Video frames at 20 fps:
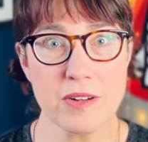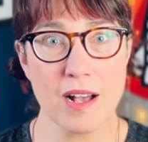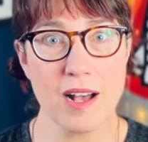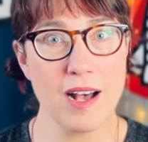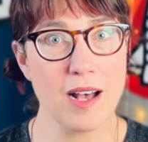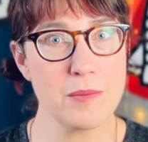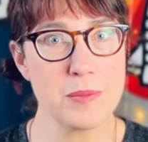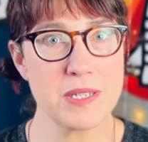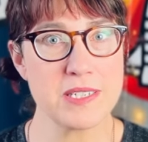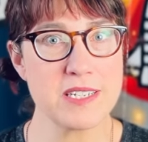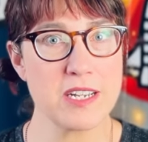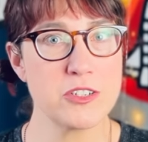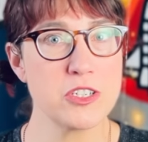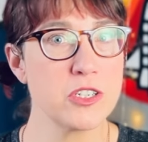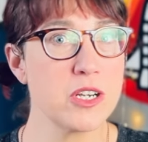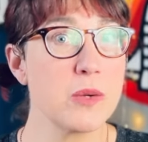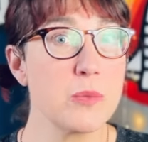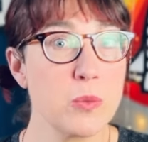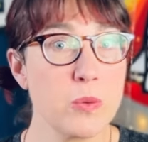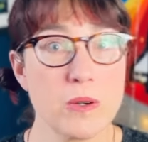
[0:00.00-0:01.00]
hobbies I
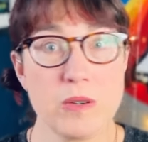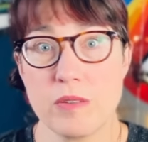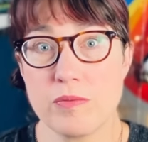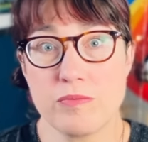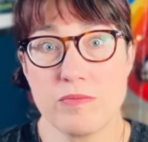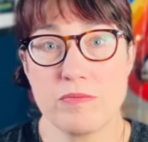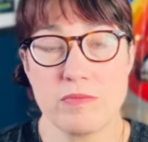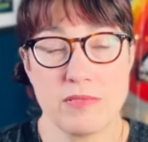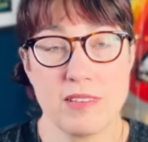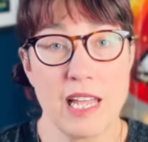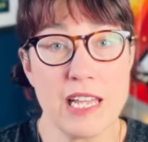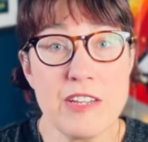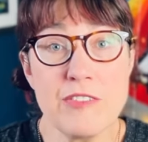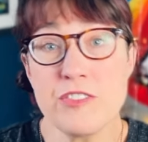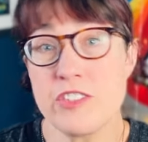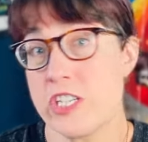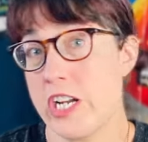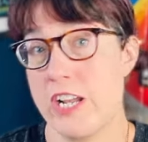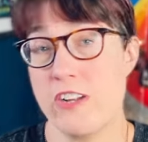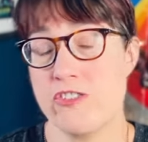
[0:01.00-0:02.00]
took up were
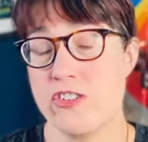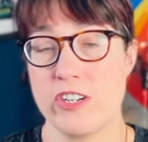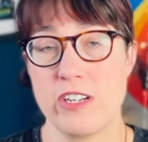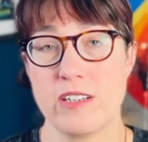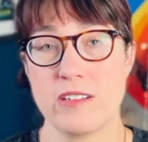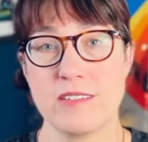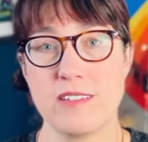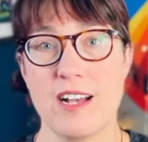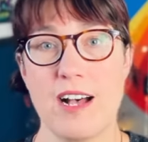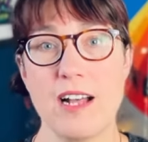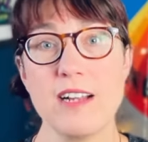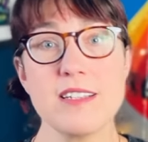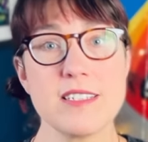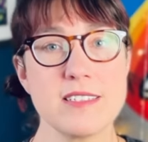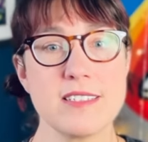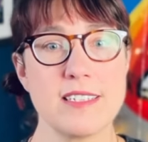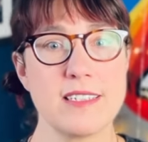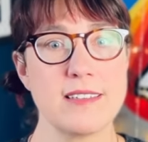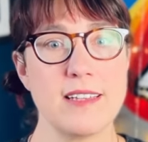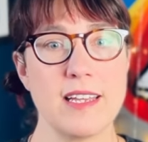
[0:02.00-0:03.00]
life-changing,
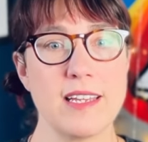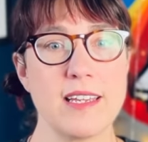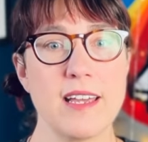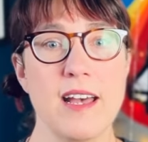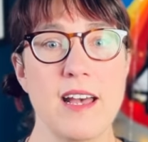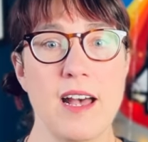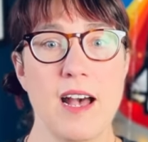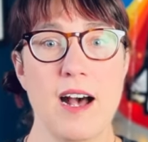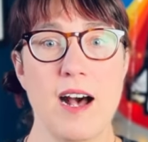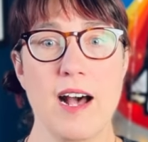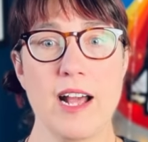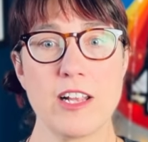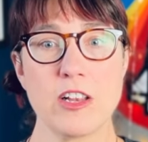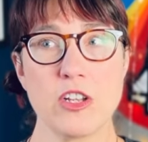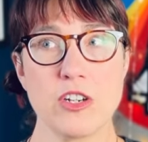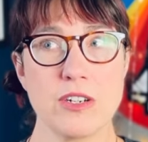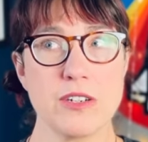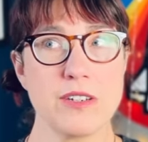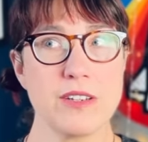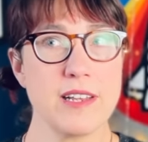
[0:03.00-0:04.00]
honestly. Like, I
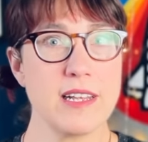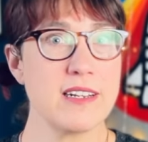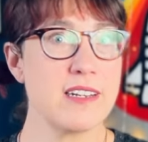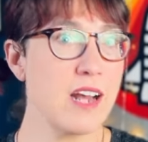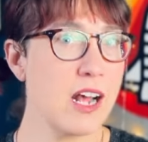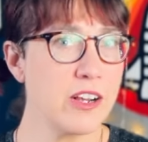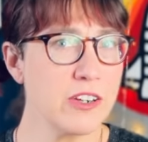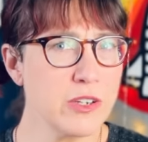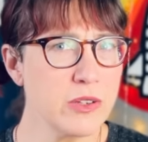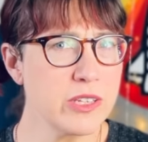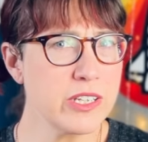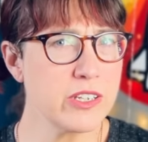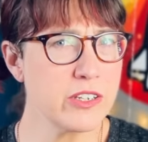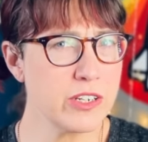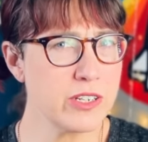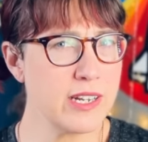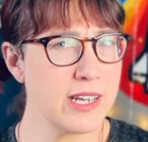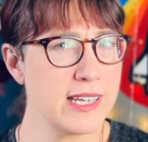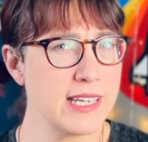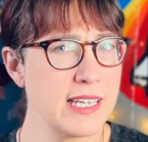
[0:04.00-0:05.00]
learned that not only
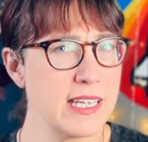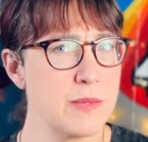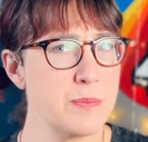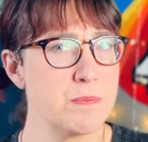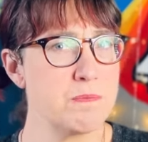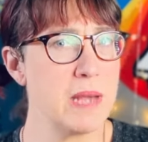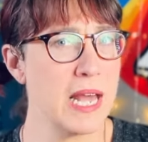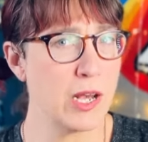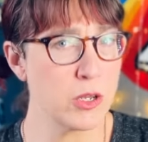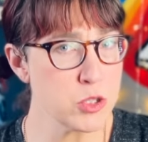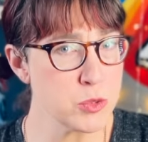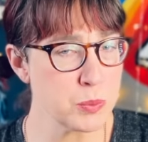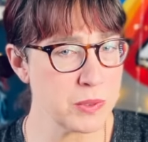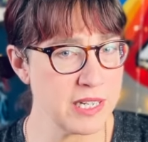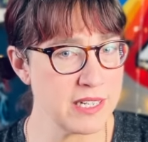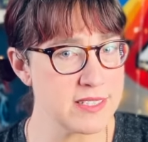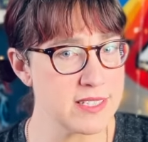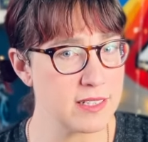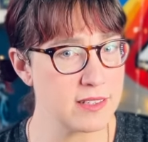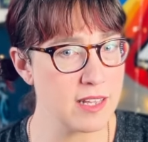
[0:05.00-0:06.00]
could I keep
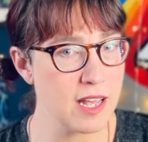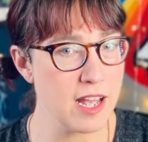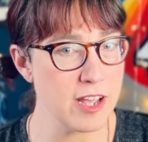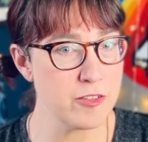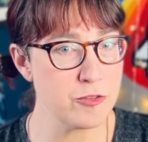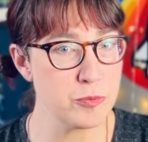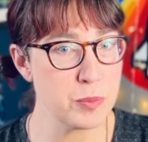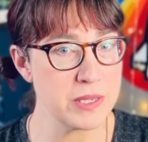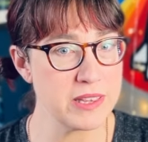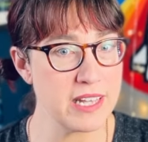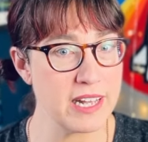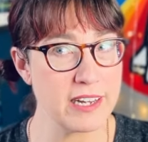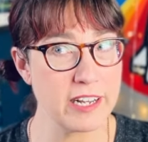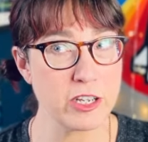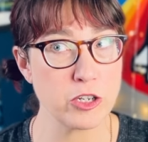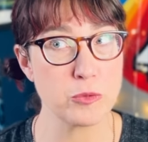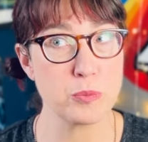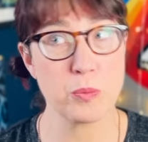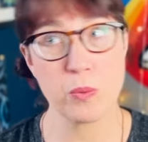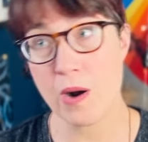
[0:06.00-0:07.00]
houseplants alive, but that I
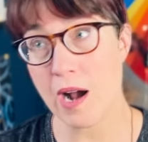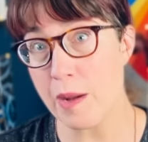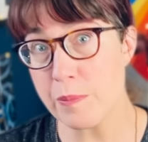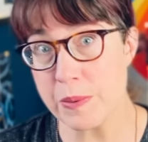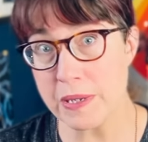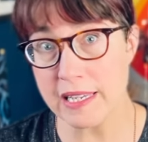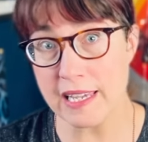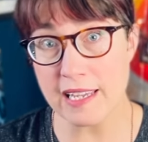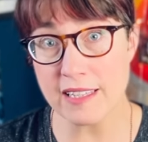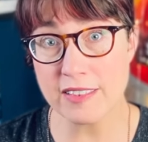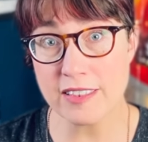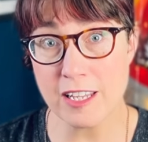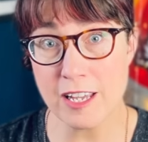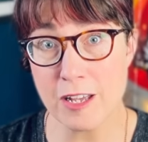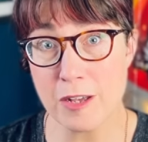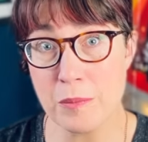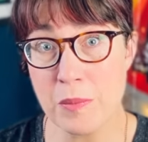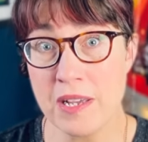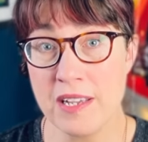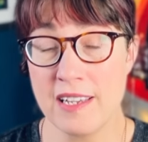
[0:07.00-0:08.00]
could propagate
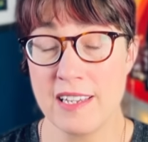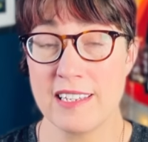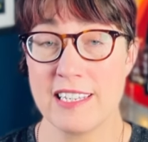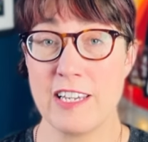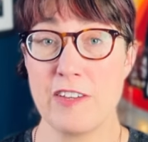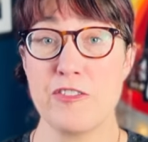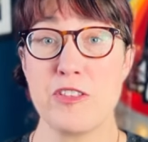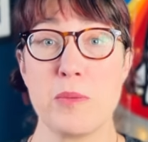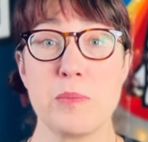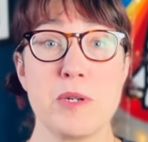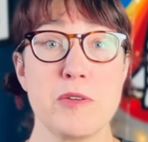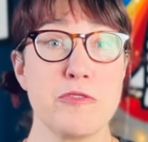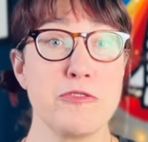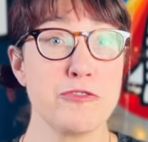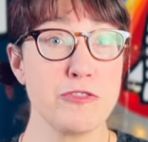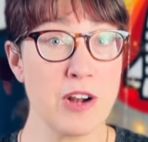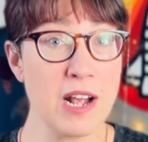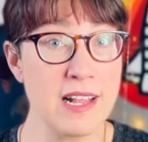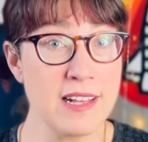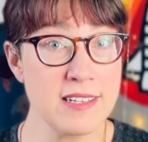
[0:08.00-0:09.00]
them, give them to
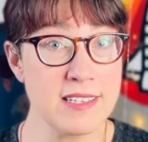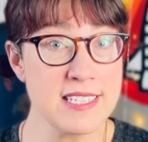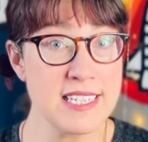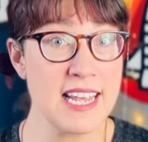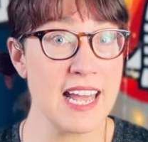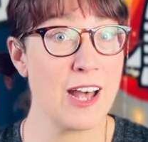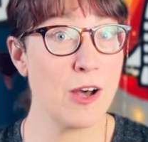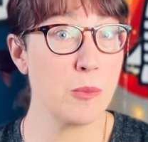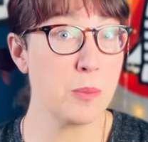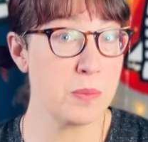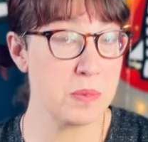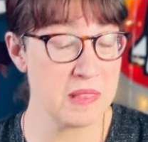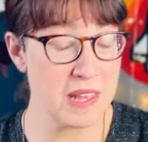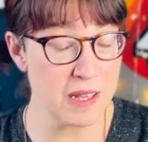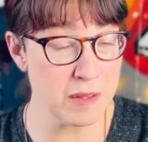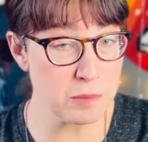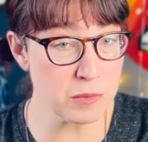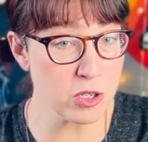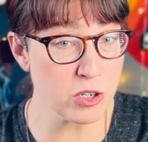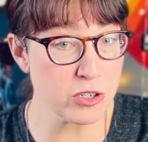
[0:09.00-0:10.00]
friends, help
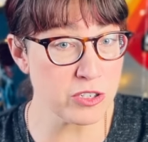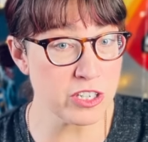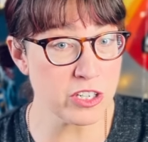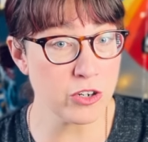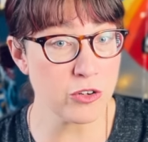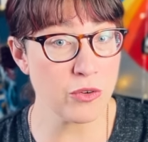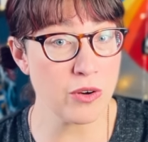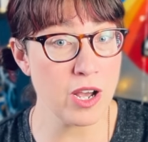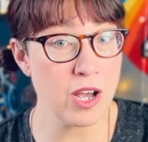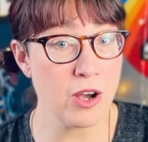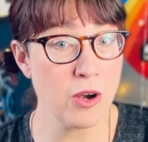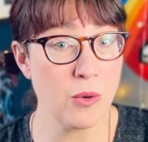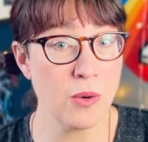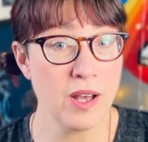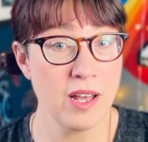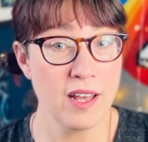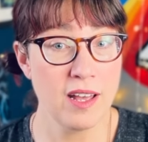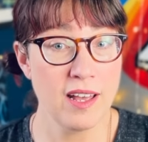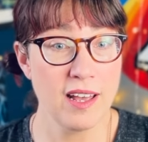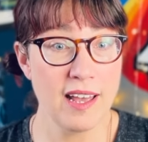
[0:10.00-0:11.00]
them learn to grow.
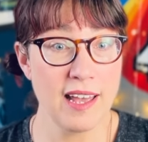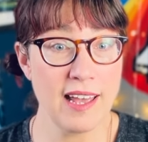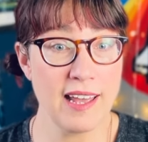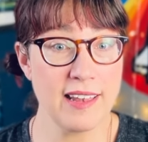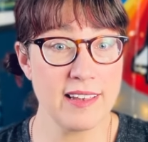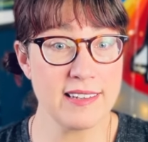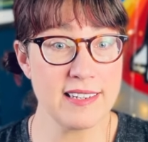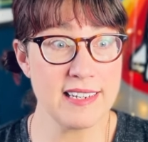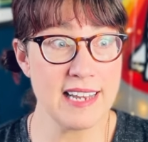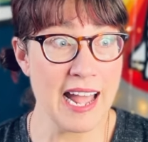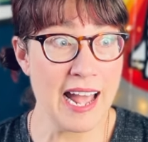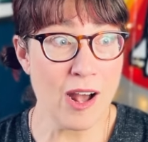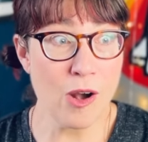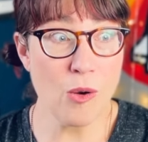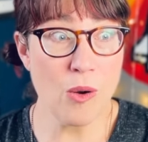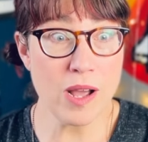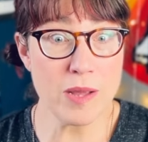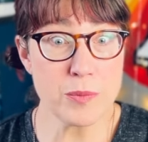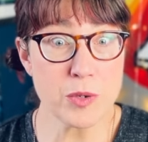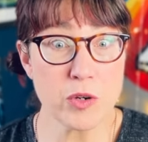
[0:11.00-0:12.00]
And
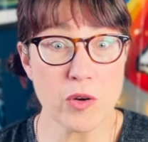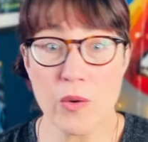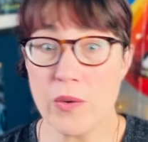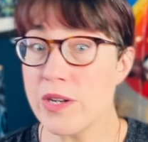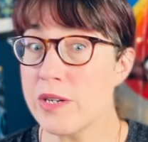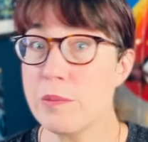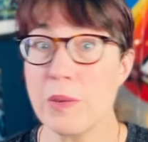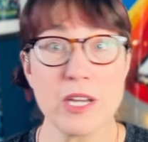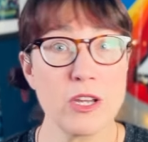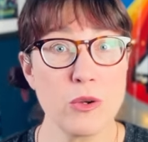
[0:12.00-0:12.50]
now I'm growing my